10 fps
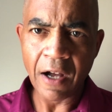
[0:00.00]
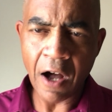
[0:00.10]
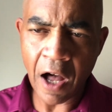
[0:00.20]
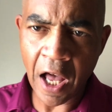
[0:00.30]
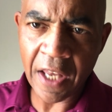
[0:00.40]

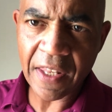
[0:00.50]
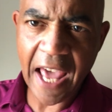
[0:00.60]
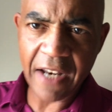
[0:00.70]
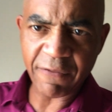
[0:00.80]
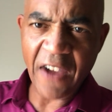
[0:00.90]
on
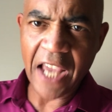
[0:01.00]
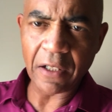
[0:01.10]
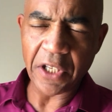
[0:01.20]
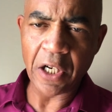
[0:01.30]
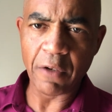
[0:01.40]
that
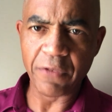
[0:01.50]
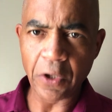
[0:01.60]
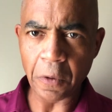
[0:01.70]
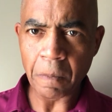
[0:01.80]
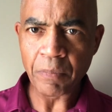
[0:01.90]
final
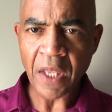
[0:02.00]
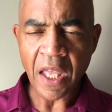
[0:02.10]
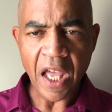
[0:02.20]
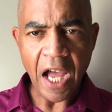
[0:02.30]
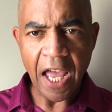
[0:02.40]
interview.
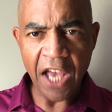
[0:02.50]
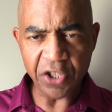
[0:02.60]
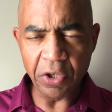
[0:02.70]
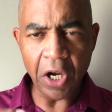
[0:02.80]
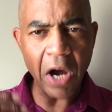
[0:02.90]
As
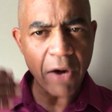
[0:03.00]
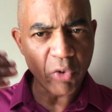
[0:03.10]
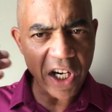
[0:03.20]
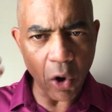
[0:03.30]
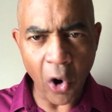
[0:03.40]
you know, I
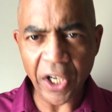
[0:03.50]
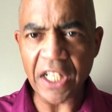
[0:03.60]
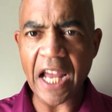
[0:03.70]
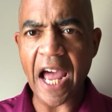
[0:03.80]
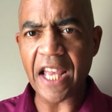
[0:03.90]

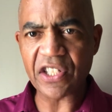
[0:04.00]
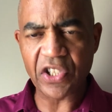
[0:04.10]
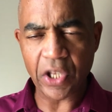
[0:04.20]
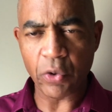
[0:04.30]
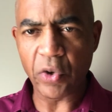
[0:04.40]

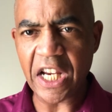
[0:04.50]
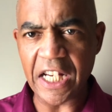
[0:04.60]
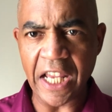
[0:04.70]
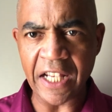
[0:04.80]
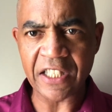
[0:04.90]
reorganized the
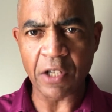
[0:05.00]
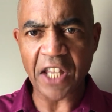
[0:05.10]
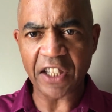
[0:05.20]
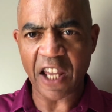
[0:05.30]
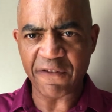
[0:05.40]
reading so
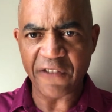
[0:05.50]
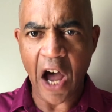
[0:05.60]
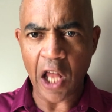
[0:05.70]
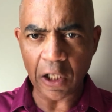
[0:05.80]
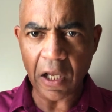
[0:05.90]
that they
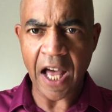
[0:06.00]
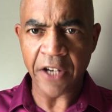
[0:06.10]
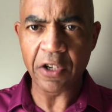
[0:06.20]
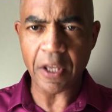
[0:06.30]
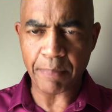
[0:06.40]
follow
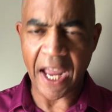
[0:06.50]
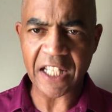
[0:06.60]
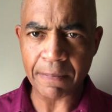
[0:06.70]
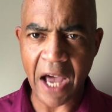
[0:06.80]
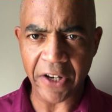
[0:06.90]
under the
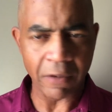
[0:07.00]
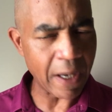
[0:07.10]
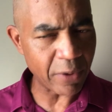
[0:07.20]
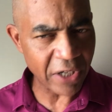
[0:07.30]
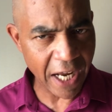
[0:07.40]
PACE model.
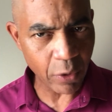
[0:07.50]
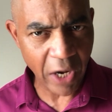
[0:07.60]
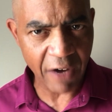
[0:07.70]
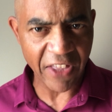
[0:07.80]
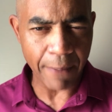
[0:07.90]
Maybe you're not
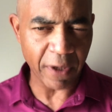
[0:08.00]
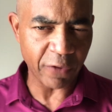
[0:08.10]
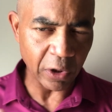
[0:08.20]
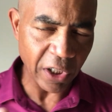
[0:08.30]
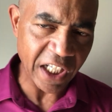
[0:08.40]
aware of that, but if
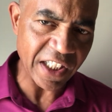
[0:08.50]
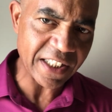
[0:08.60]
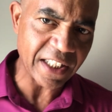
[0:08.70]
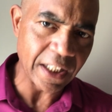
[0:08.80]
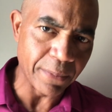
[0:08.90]
you look in the
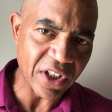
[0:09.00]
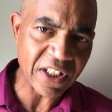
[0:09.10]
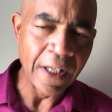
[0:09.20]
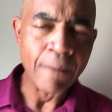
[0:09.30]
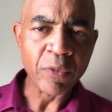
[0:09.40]

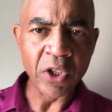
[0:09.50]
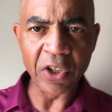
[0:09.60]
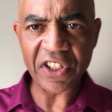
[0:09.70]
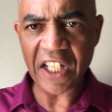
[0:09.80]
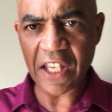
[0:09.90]
syllabus,
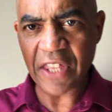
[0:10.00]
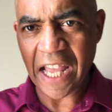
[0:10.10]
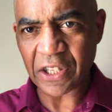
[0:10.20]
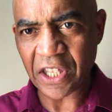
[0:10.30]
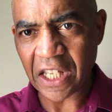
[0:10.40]
you'll see
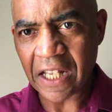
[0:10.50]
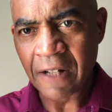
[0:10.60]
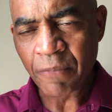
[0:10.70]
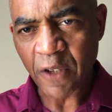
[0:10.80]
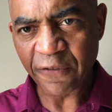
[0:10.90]
that the
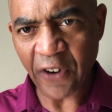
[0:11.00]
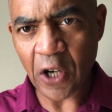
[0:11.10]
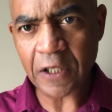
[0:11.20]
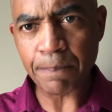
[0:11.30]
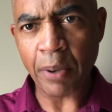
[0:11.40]

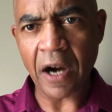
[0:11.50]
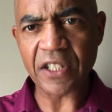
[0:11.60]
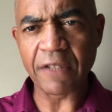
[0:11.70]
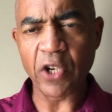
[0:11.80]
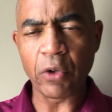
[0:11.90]
first
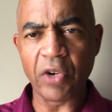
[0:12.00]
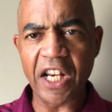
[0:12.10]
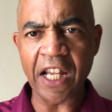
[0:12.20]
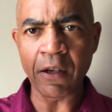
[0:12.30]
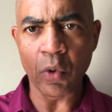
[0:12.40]
parts of your
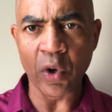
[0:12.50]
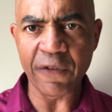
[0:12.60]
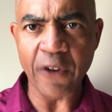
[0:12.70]
reading were